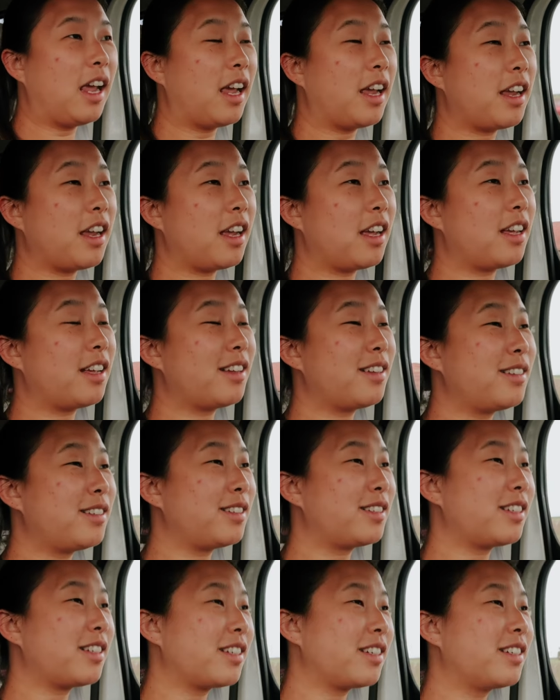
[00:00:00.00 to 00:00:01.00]

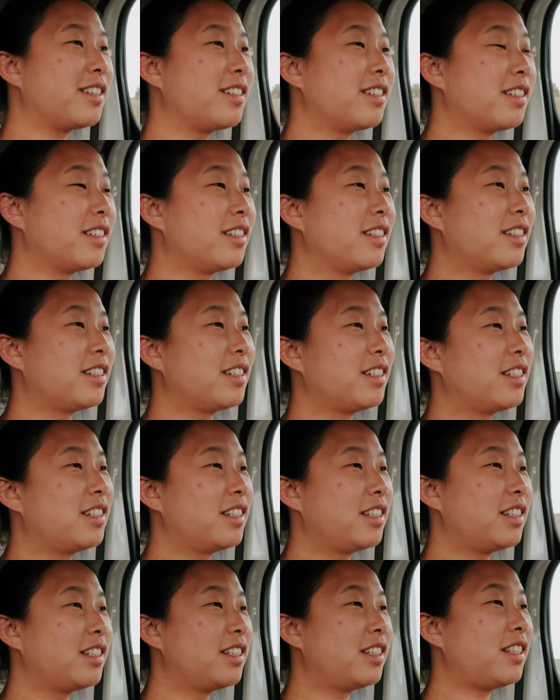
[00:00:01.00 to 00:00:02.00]

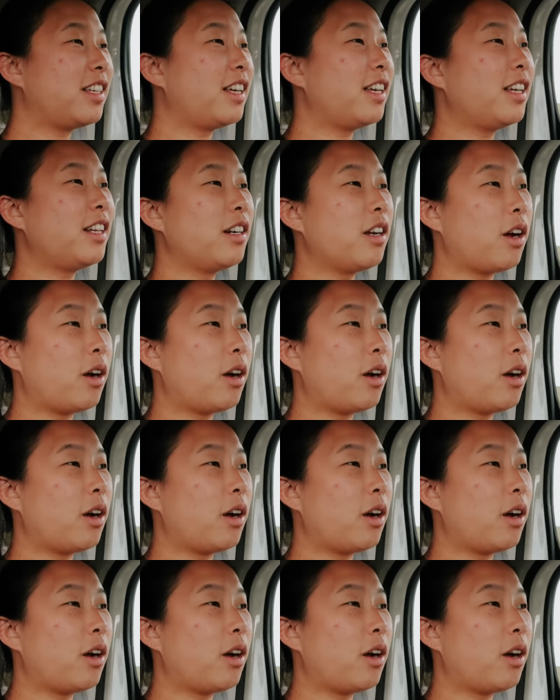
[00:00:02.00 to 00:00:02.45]
and then,